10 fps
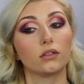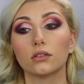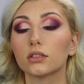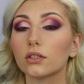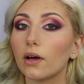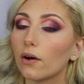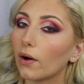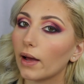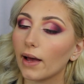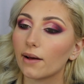So now
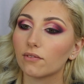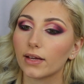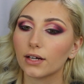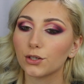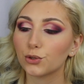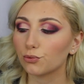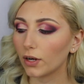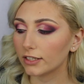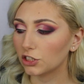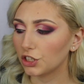I have like a
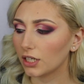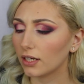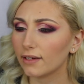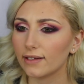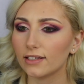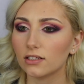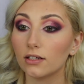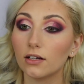grungy